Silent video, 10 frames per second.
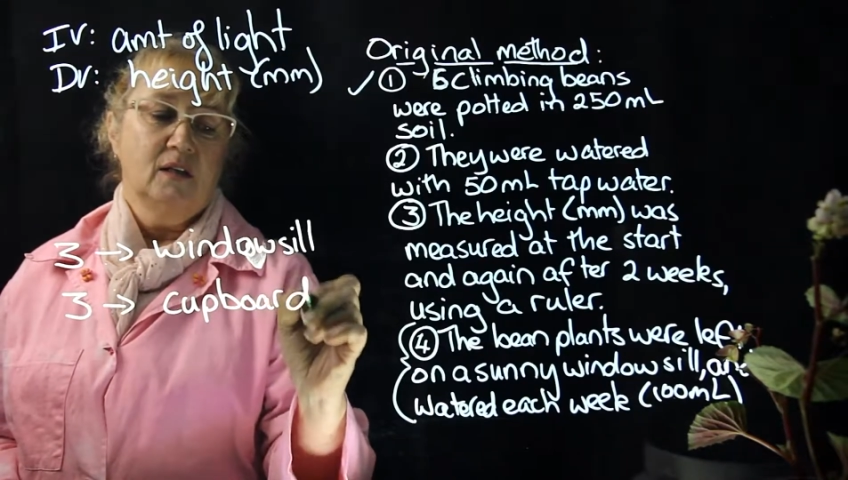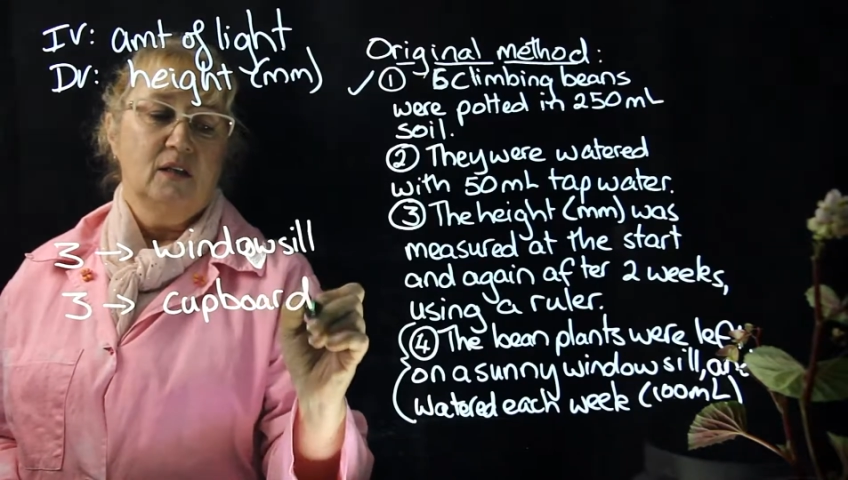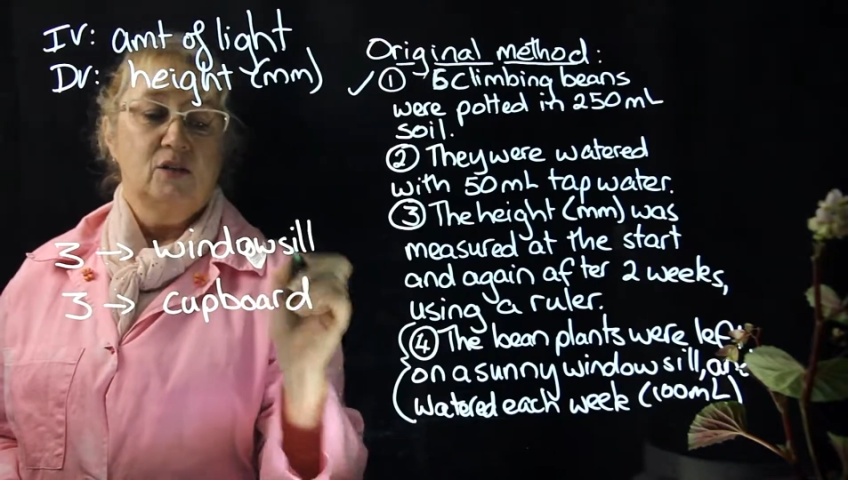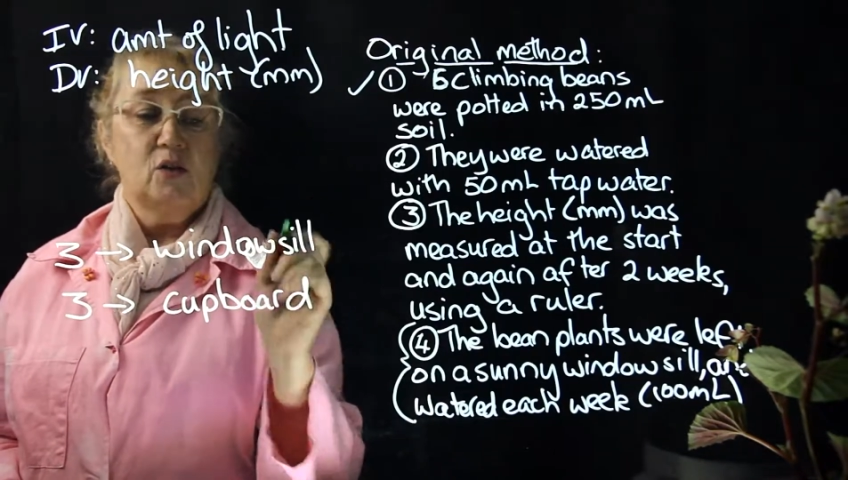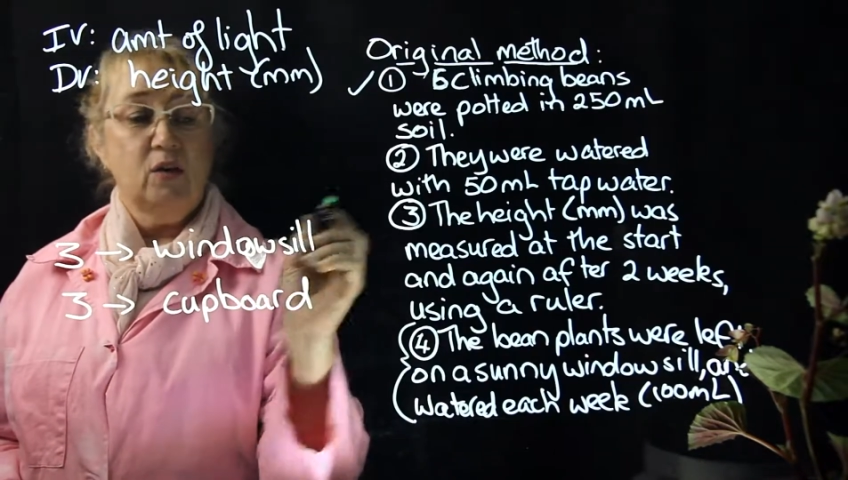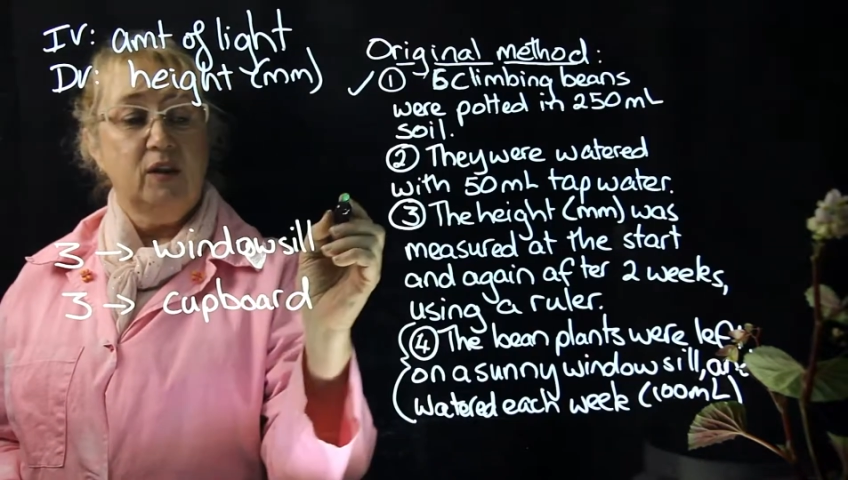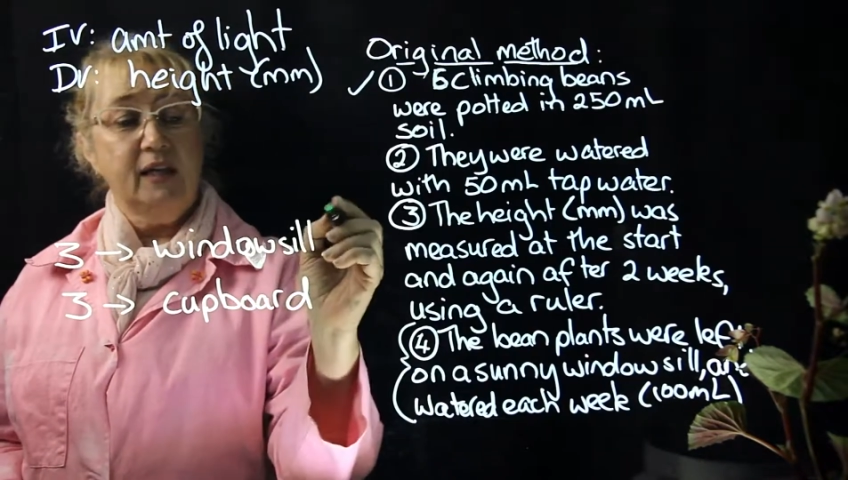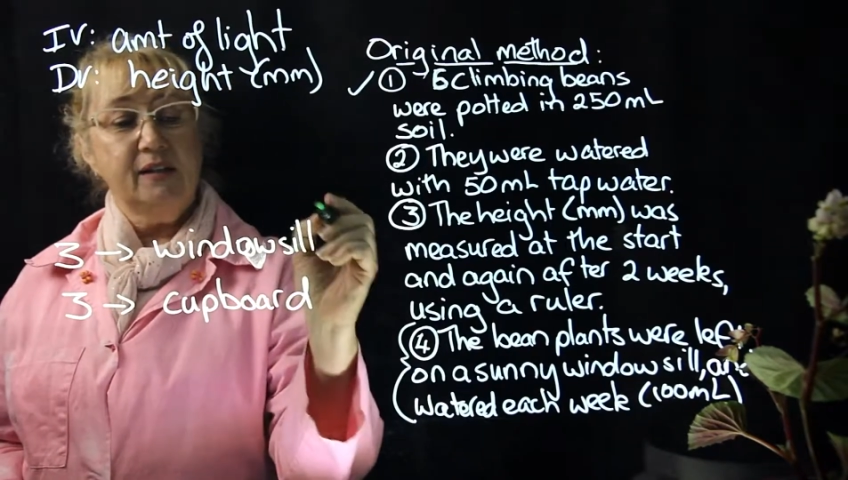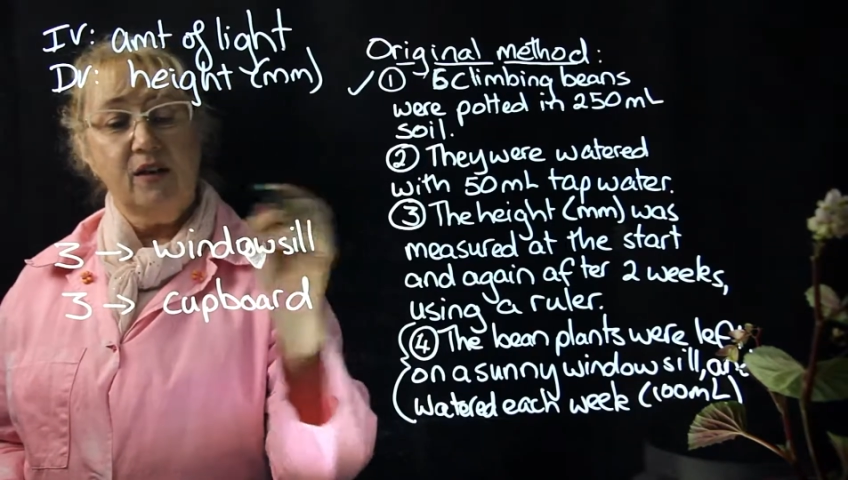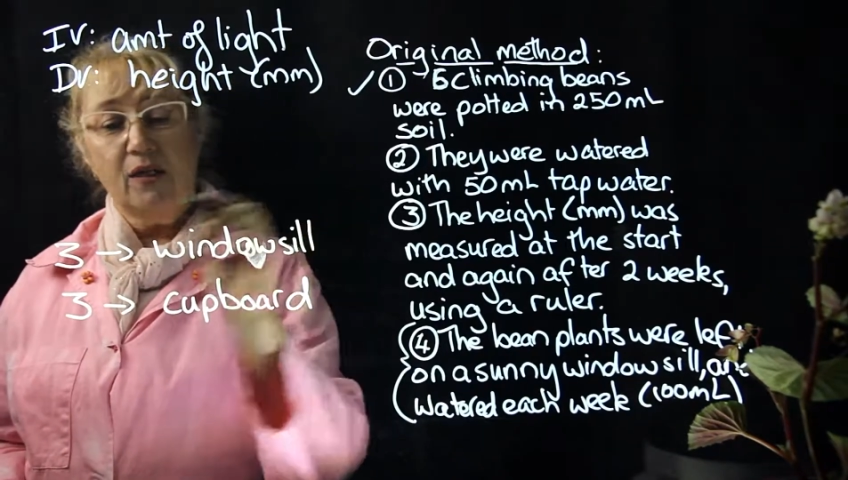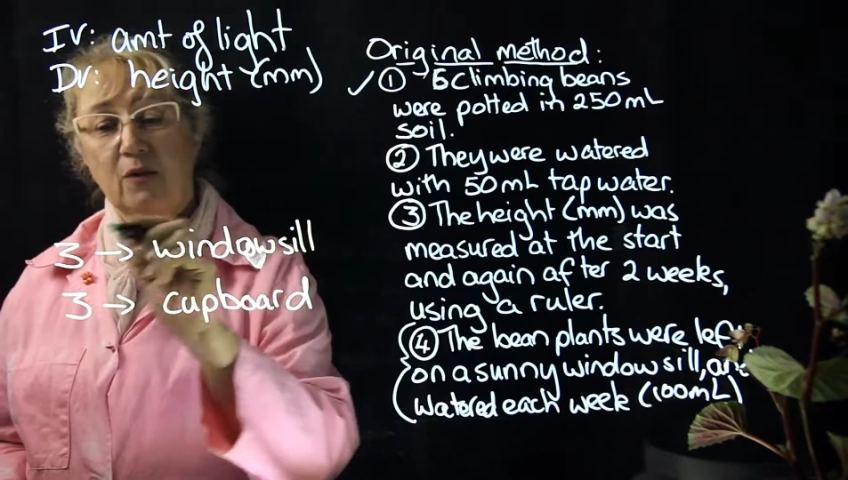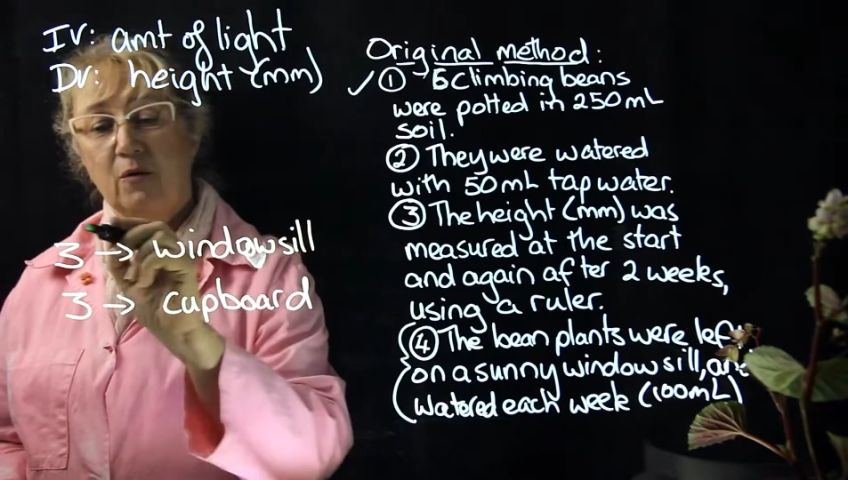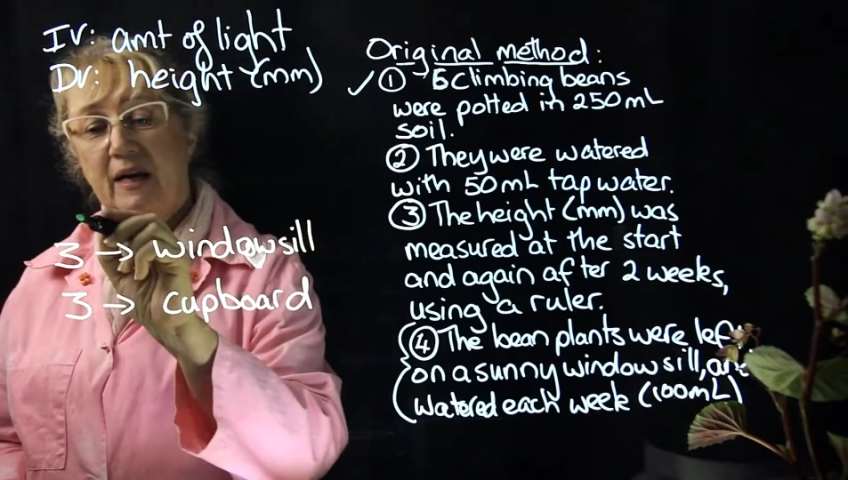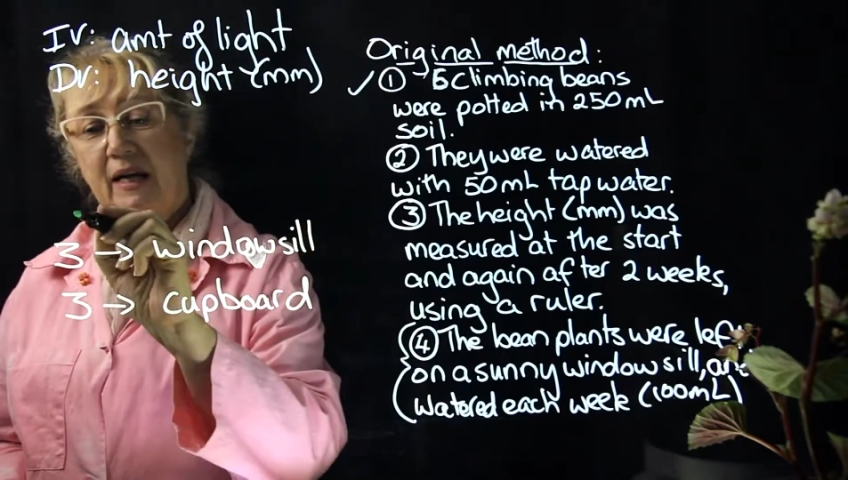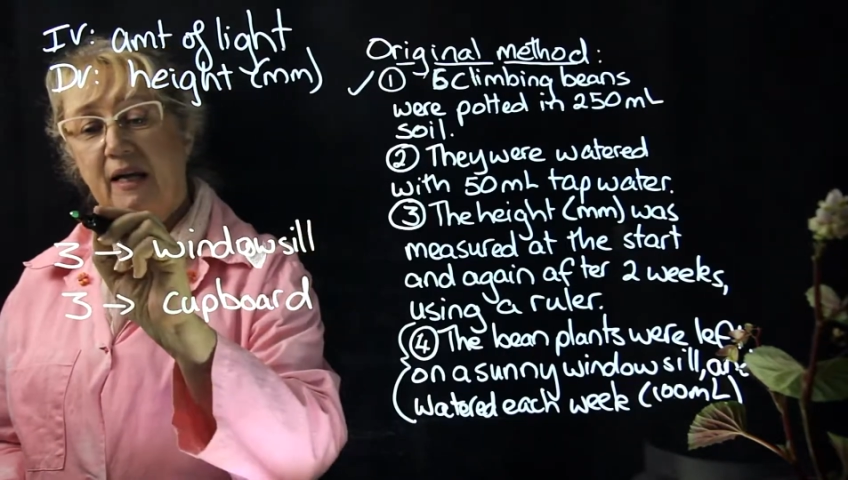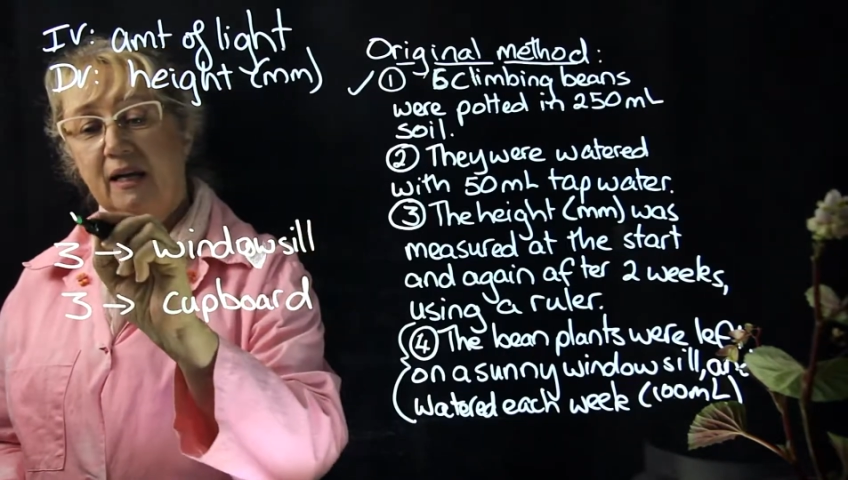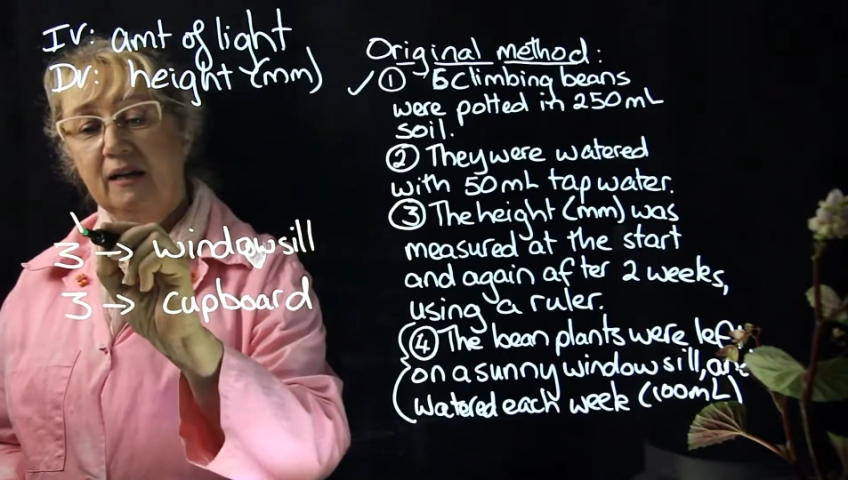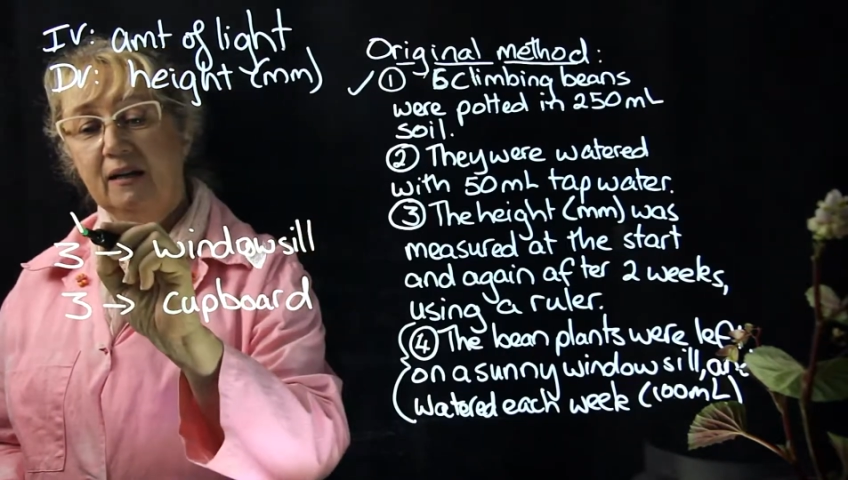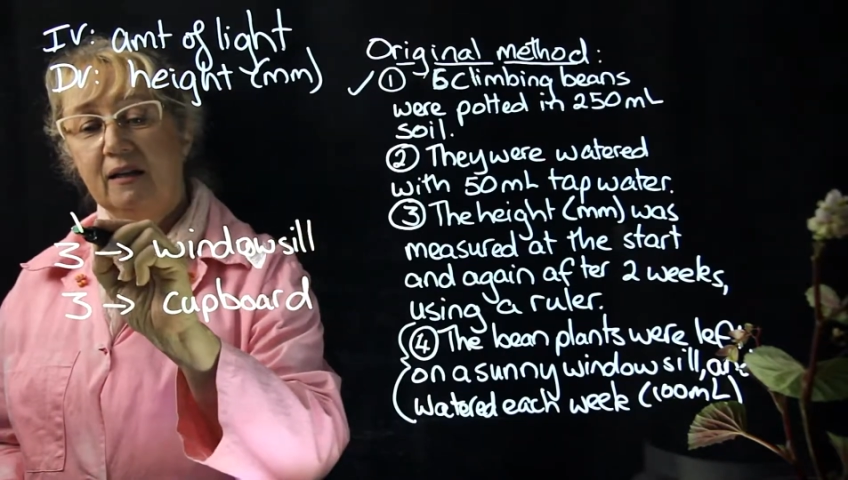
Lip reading: So these 3